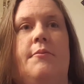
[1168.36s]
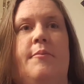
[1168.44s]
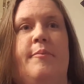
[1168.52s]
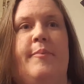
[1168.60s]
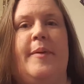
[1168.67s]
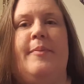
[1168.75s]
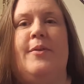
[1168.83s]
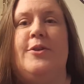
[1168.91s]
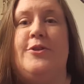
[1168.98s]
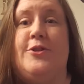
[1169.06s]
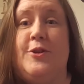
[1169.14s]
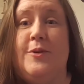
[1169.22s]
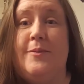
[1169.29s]
people
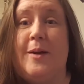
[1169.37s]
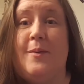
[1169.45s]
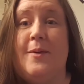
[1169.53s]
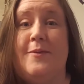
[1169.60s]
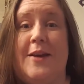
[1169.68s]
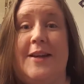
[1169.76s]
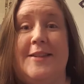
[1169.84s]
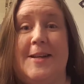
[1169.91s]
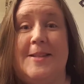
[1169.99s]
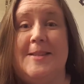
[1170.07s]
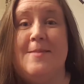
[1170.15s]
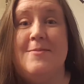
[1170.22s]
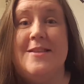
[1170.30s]
assume that we've not done
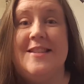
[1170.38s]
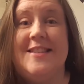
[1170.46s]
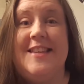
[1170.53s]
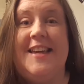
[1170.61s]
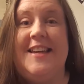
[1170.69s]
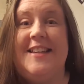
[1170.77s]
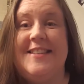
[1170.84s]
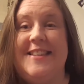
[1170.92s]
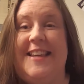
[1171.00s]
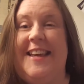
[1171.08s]
some of these things.